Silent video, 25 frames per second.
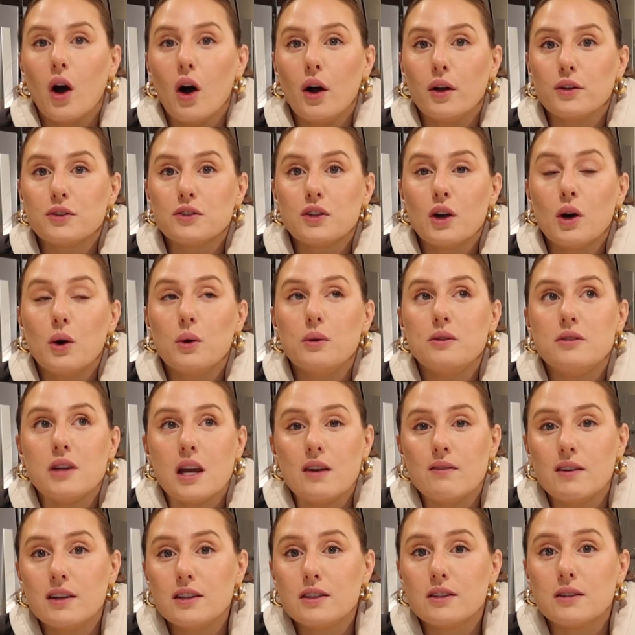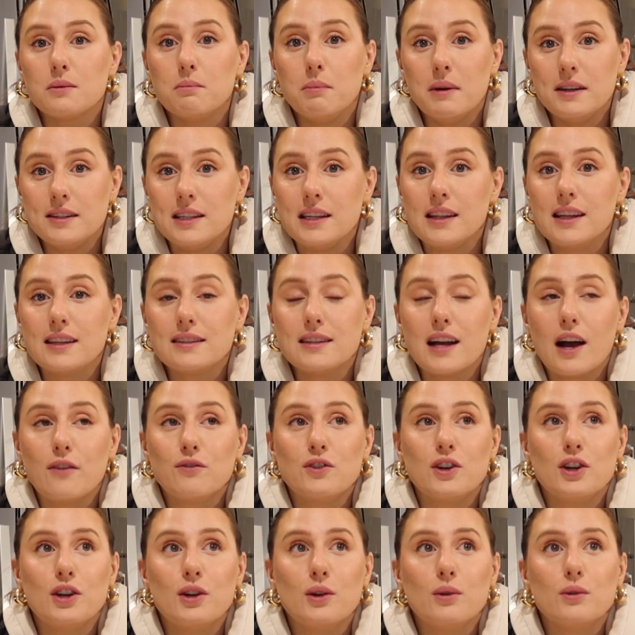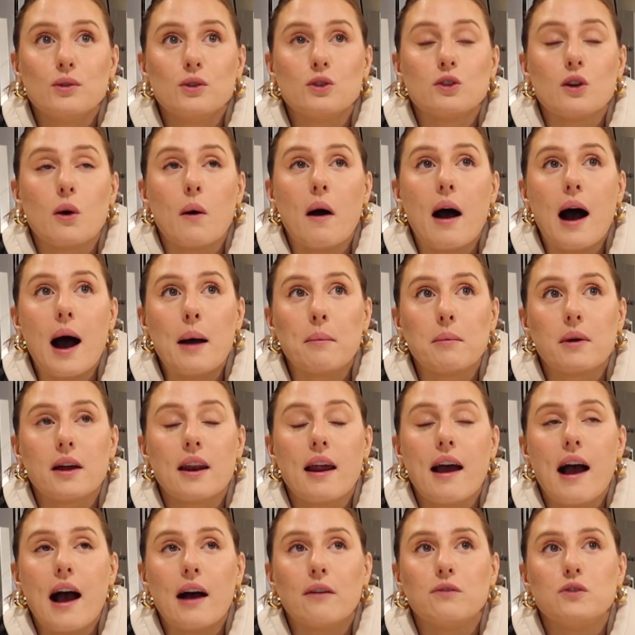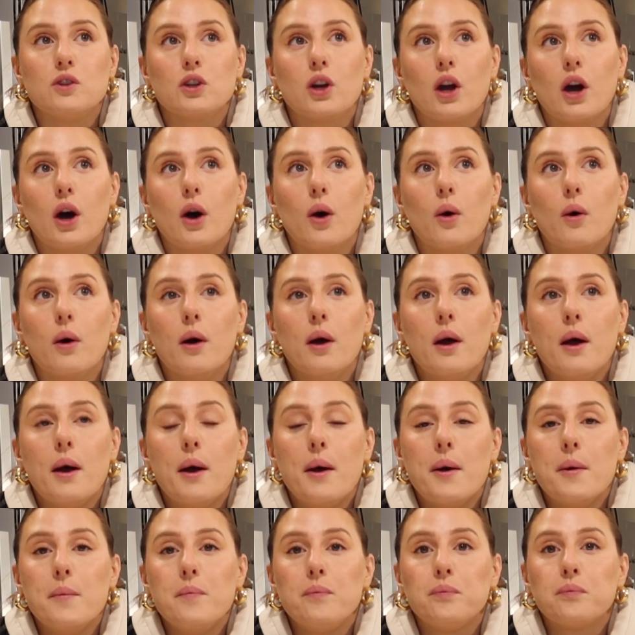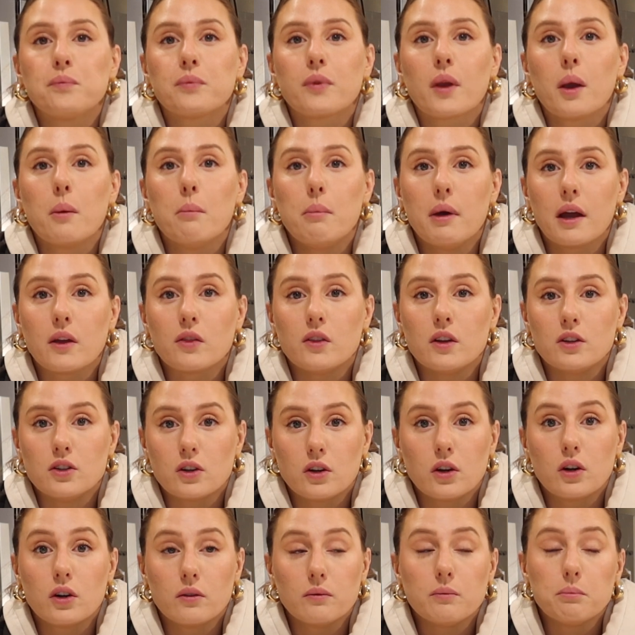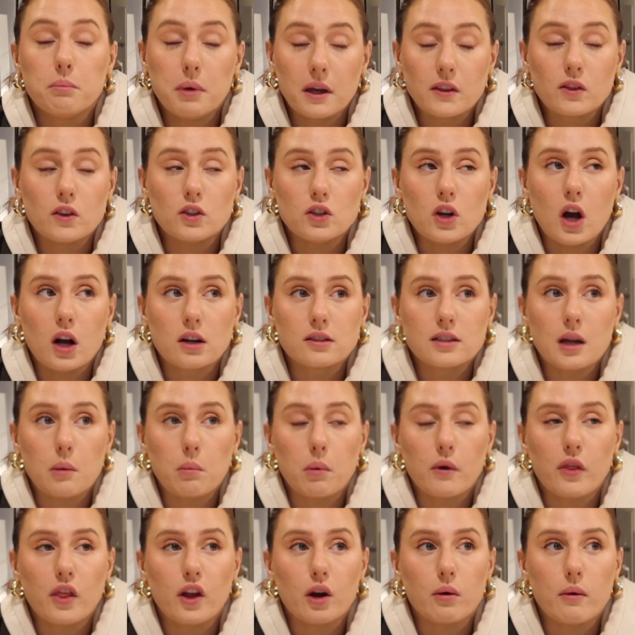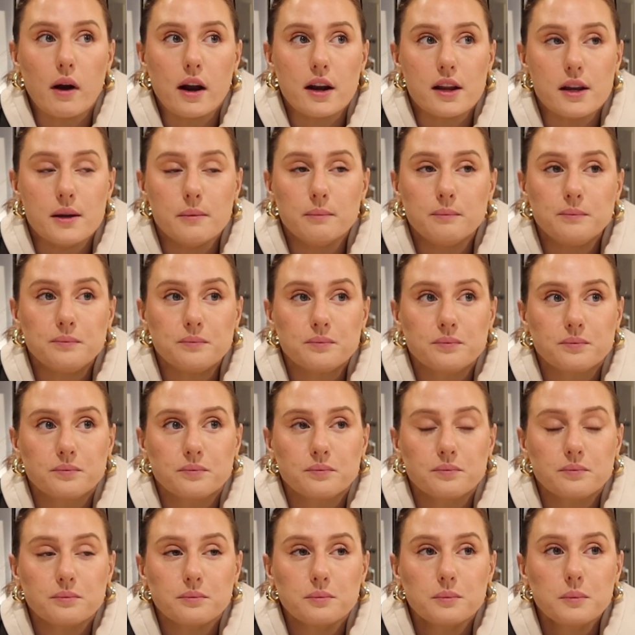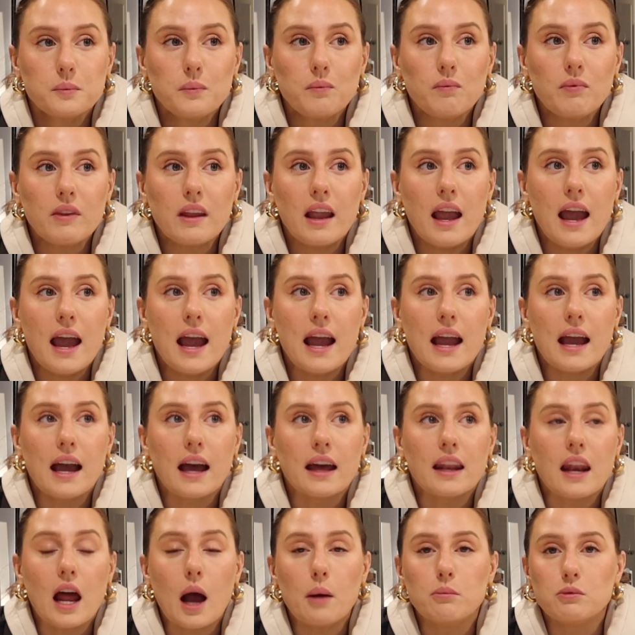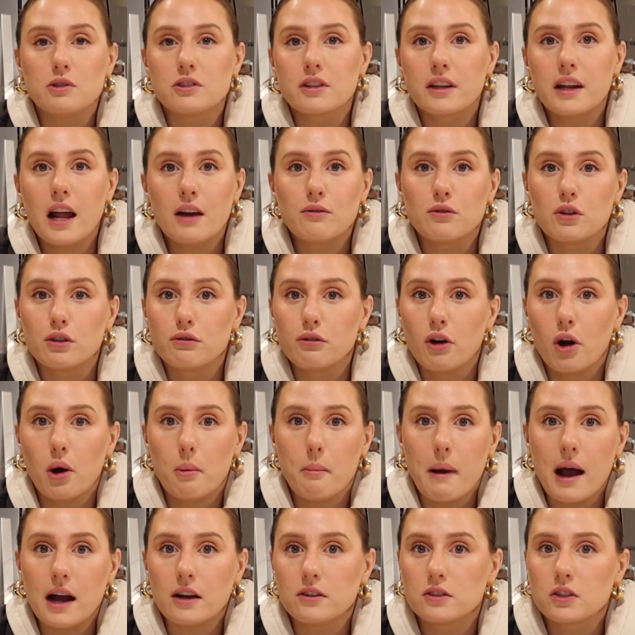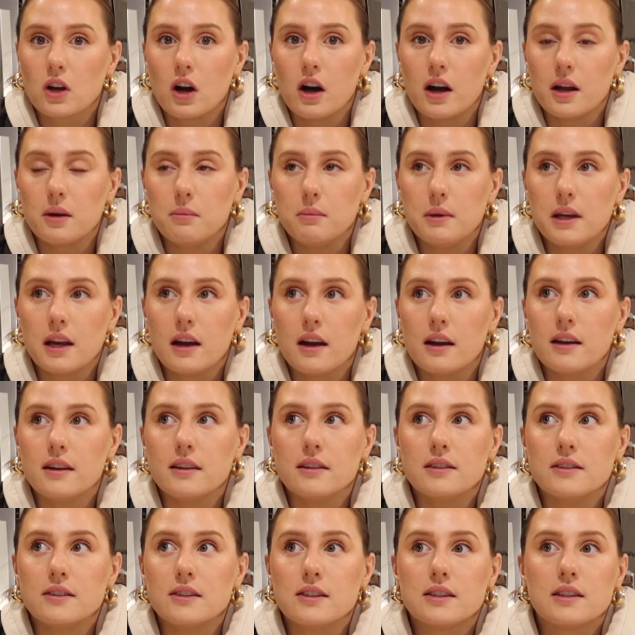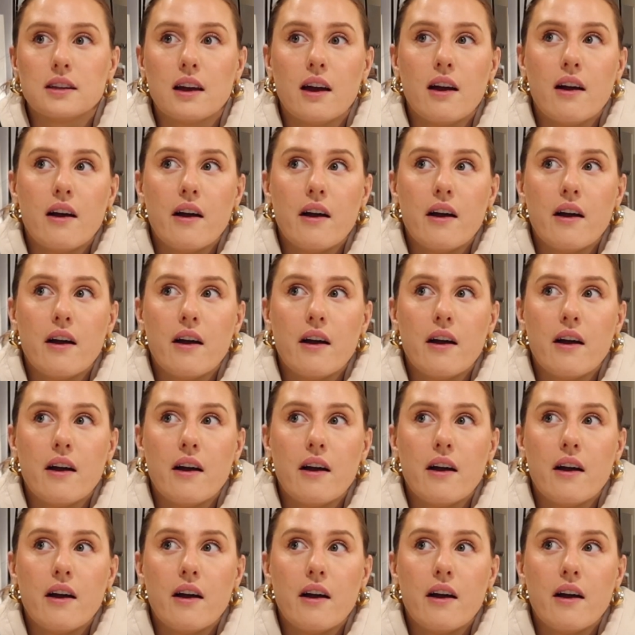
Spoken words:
Also, David's busy this afternoon, so I'm gonna have to go pick the dogs up when they're ready. And I'm just gonna have to throw a mask on because